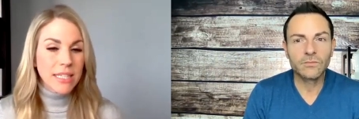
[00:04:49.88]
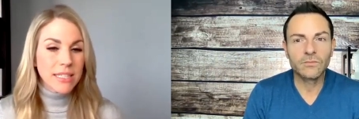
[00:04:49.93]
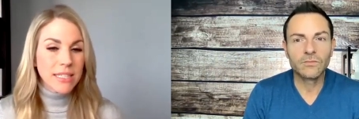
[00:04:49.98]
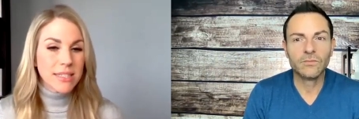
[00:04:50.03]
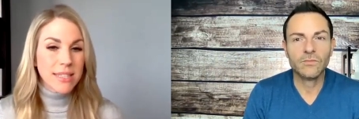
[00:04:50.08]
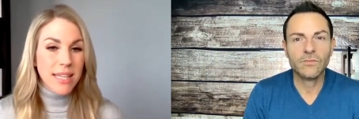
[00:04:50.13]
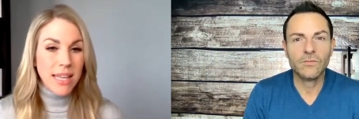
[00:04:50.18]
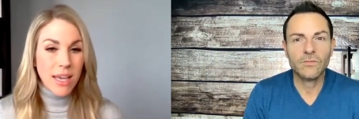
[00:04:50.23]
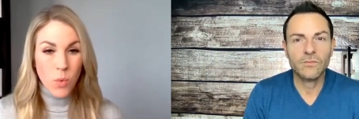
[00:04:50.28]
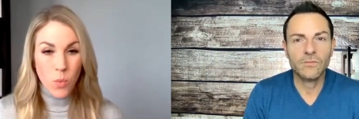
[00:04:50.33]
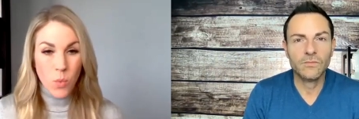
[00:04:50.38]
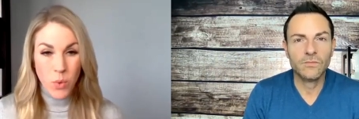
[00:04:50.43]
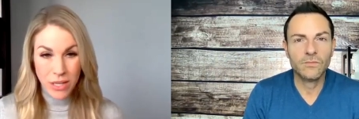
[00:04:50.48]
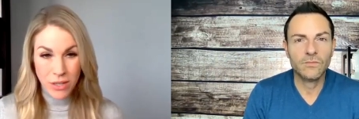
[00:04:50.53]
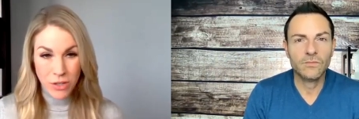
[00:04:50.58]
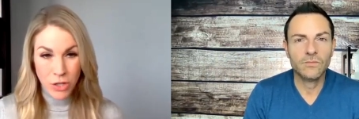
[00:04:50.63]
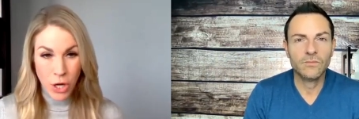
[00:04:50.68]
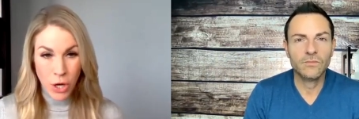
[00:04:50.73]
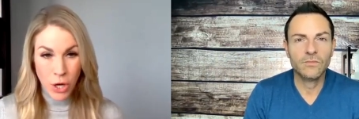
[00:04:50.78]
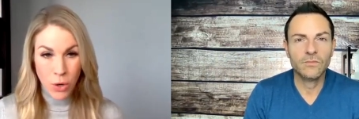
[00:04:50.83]
Speaker 1: is that
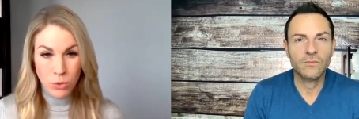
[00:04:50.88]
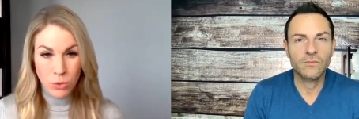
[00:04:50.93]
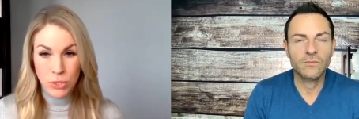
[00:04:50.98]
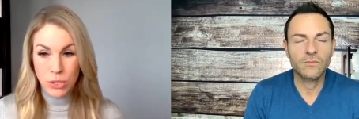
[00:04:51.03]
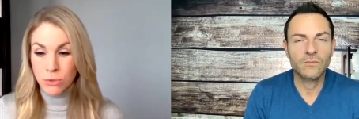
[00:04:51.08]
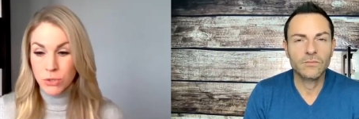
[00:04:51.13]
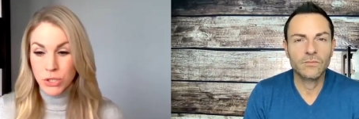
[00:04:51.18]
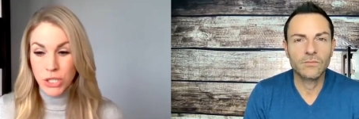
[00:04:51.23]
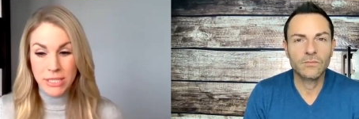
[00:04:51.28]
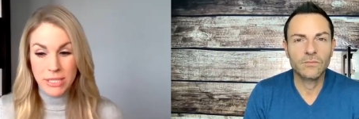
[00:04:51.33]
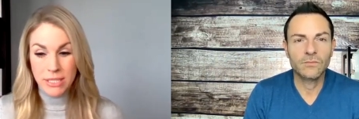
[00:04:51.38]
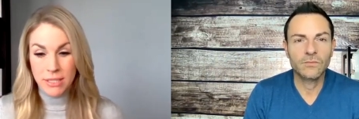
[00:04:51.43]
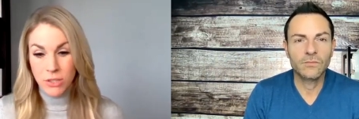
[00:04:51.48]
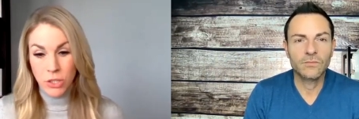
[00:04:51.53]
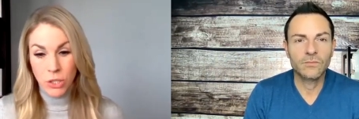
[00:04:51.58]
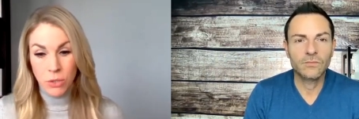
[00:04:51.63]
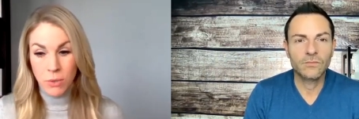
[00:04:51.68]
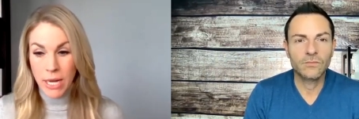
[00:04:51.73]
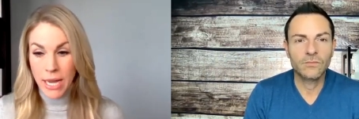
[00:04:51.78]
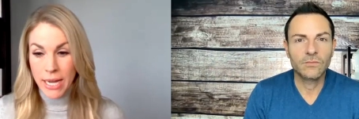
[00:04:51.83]
we know, so
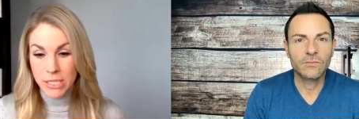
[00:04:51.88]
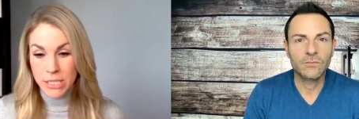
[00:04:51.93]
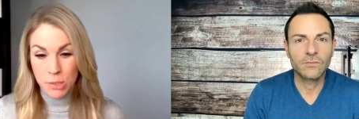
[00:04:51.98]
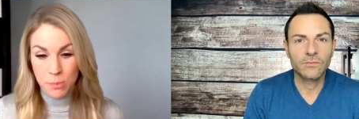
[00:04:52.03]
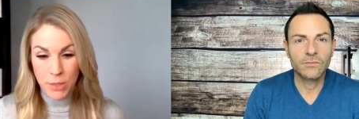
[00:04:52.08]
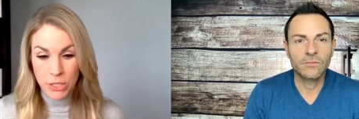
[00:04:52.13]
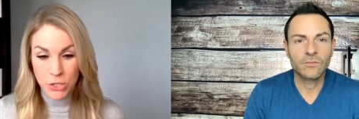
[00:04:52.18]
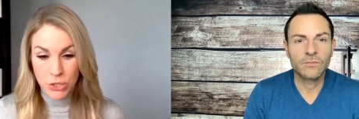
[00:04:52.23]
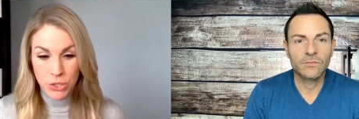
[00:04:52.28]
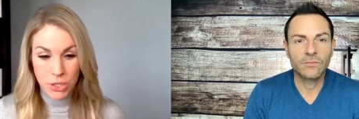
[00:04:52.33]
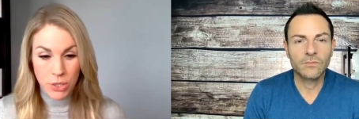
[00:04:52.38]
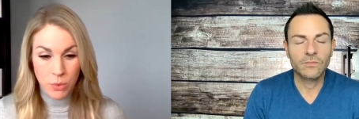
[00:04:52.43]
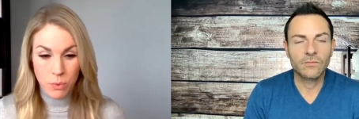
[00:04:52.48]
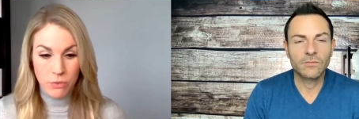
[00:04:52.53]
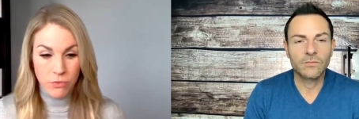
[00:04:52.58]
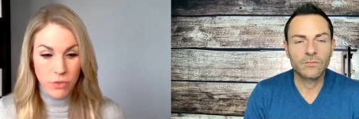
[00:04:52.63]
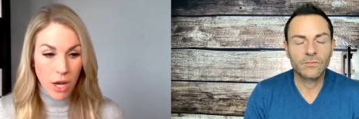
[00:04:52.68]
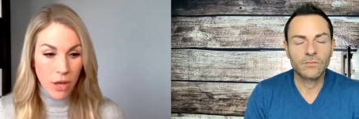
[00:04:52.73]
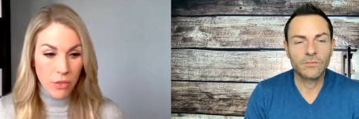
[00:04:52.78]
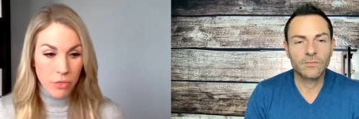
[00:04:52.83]
Jason, you and I especially,
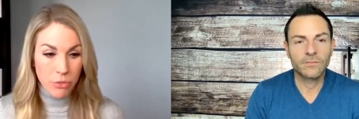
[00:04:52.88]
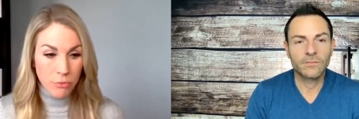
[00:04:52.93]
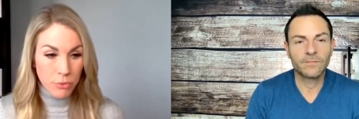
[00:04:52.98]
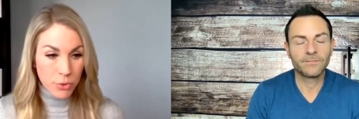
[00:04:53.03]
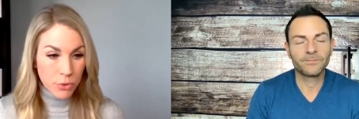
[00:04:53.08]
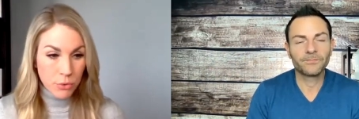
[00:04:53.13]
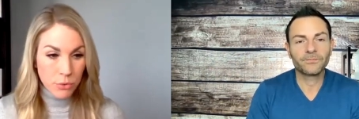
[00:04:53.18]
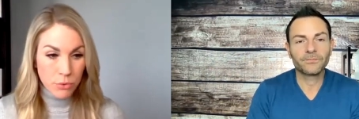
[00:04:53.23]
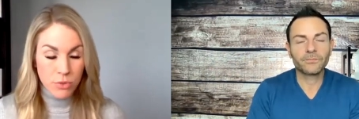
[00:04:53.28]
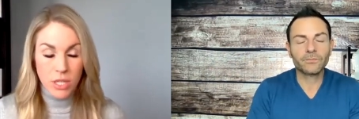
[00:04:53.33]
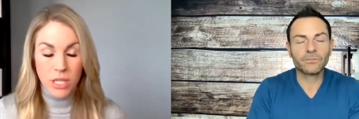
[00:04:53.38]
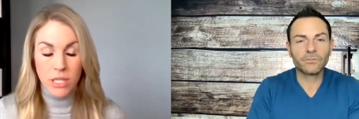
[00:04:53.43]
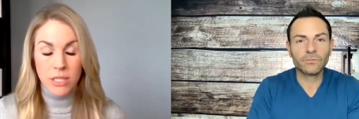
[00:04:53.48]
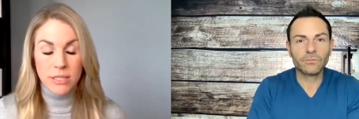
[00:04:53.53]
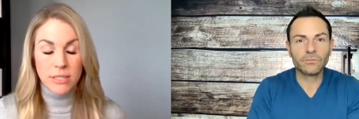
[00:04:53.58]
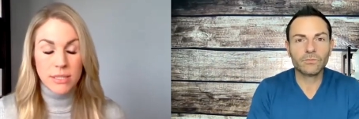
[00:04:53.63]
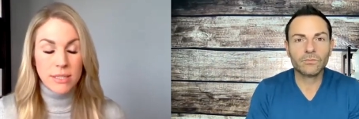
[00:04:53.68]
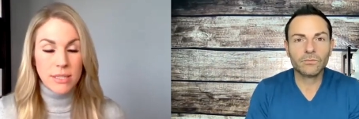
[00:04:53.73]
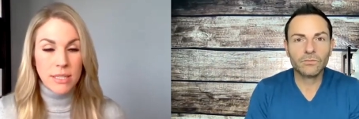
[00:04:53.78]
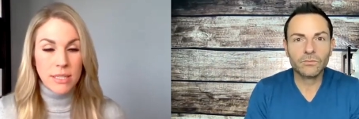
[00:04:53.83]
we've gone through
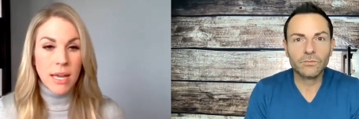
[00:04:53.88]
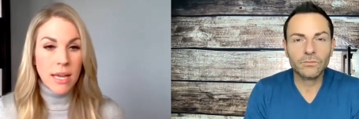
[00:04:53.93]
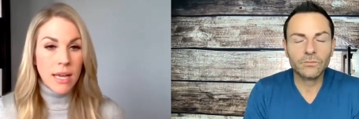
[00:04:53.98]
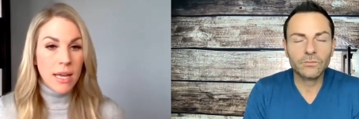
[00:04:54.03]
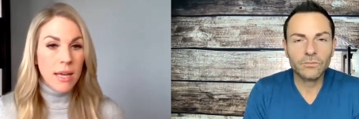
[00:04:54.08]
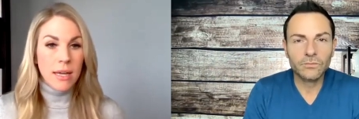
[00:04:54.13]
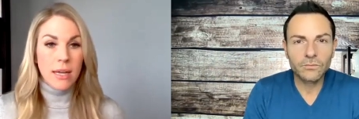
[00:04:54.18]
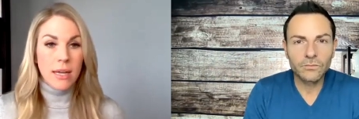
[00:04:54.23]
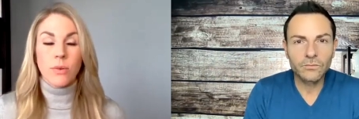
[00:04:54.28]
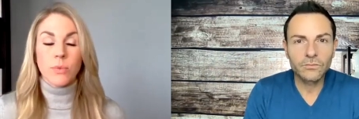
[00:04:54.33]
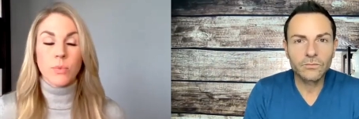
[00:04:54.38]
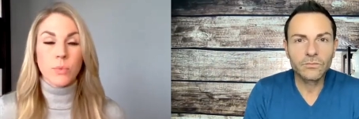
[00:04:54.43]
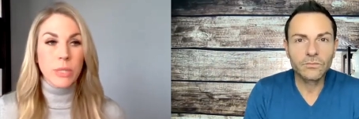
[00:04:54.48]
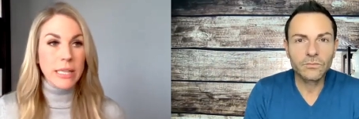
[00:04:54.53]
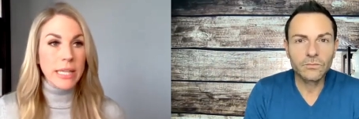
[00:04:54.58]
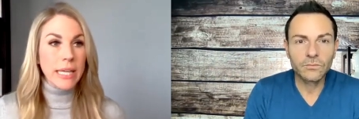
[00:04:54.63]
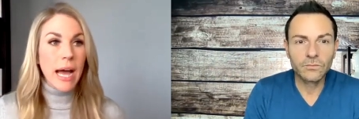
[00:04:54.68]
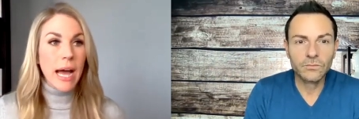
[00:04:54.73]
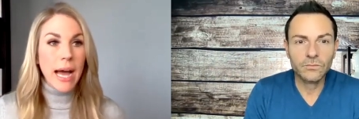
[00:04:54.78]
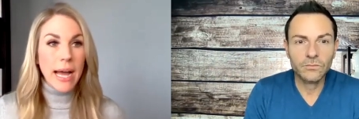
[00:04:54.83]
these
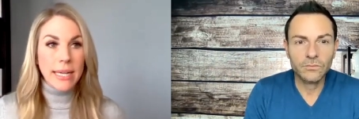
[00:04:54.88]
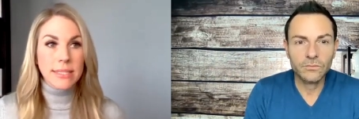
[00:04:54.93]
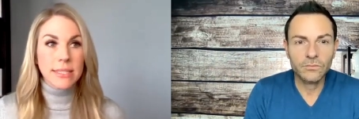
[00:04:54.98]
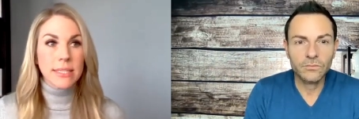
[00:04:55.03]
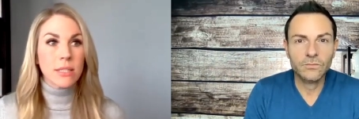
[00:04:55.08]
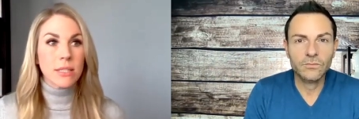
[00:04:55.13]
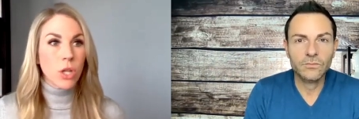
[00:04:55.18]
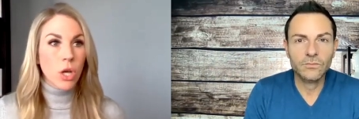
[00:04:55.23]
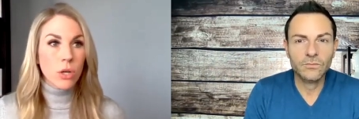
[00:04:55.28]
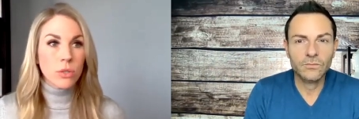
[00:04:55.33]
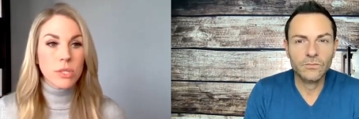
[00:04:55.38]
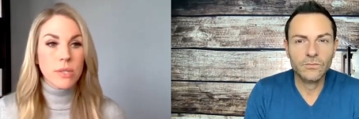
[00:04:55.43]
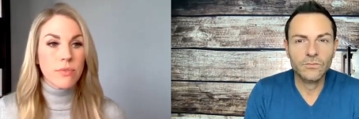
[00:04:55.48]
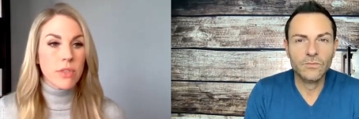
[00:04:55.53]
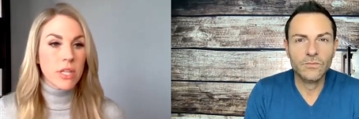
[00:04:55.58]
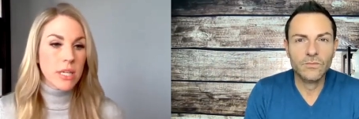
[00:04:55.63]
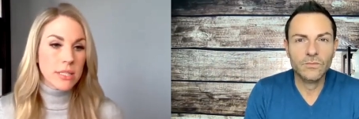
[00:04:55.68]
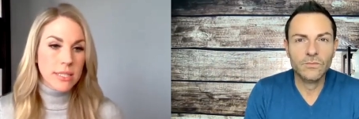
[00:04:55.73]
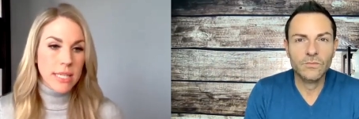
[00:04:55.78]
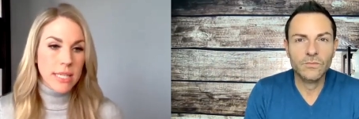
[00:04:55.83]
really highs and lows of
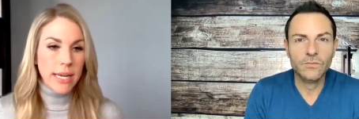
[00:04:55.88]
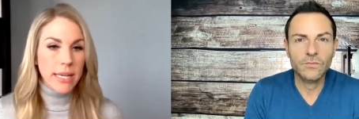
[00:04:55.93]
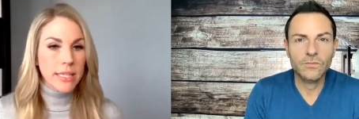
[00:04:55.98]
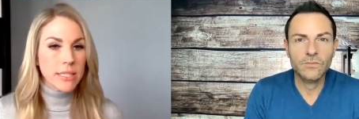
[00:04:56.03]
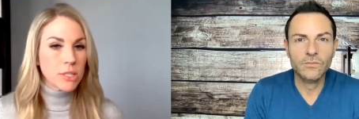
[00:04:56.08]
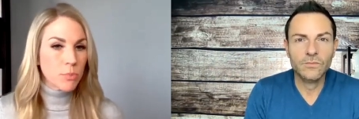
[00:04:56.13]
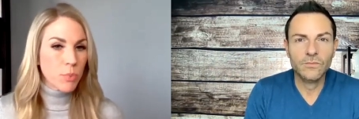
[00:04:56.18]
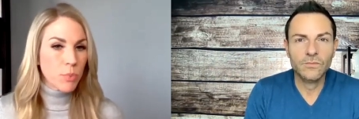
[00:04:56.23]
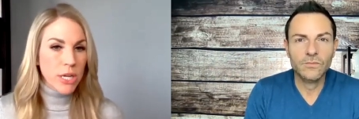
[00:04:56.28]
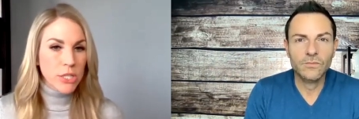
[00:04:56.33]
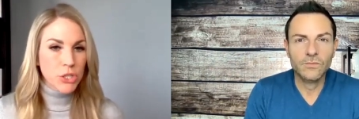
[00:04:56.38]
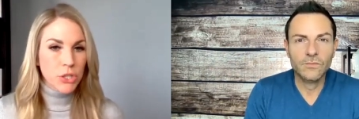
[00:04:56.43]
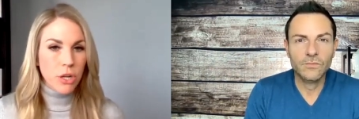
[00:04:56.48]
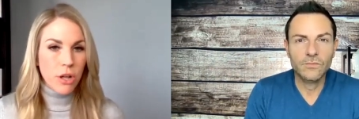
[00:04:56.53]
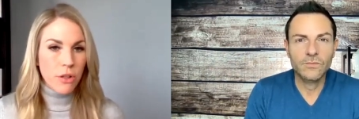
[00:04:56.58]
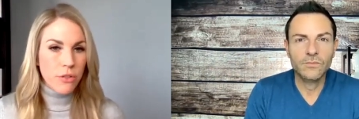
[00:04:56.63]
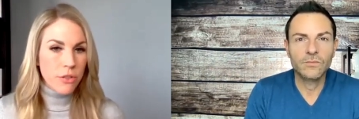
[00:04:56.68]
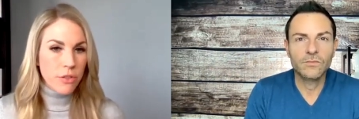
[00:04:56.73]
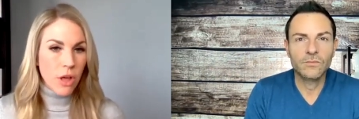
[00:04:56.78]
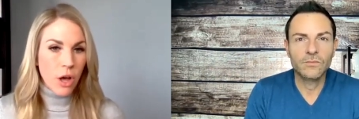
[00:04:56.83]
the anxiety and depression,
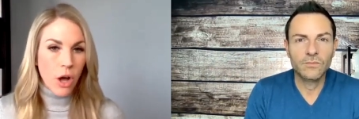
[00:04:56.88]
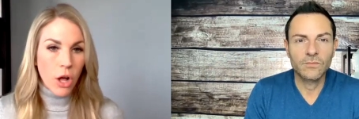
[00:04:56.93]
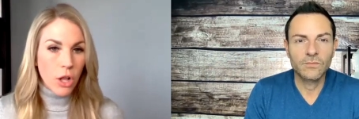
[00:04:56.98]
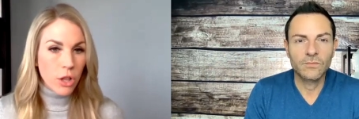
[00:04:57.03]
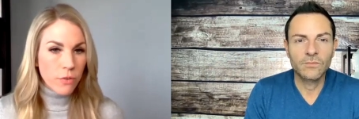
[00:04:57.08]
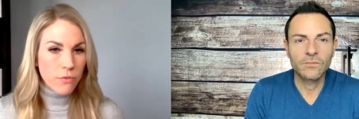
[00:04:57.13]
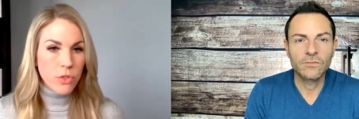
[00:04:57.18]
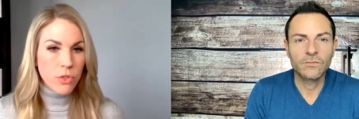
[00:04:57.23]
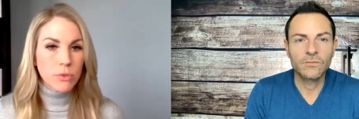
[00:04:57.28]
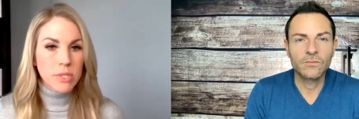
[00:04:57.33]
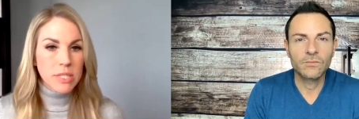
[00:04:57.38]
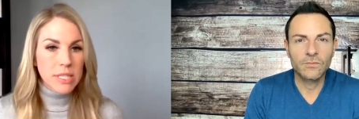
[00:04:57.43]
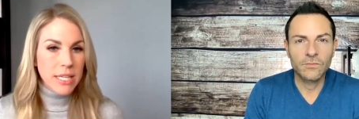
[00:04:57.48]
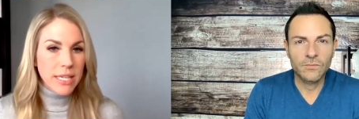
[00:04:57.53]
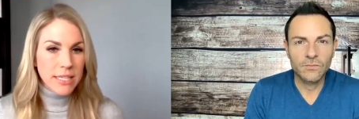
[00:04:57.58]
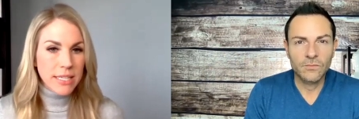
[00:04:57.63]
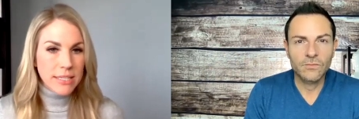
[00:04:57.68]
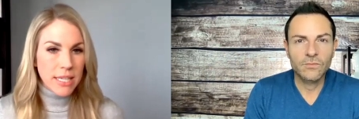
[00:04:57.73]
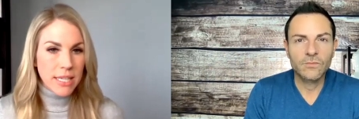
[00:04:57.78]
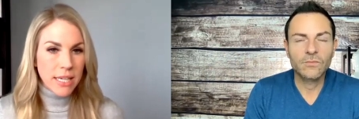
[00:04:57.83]
all, all of those things.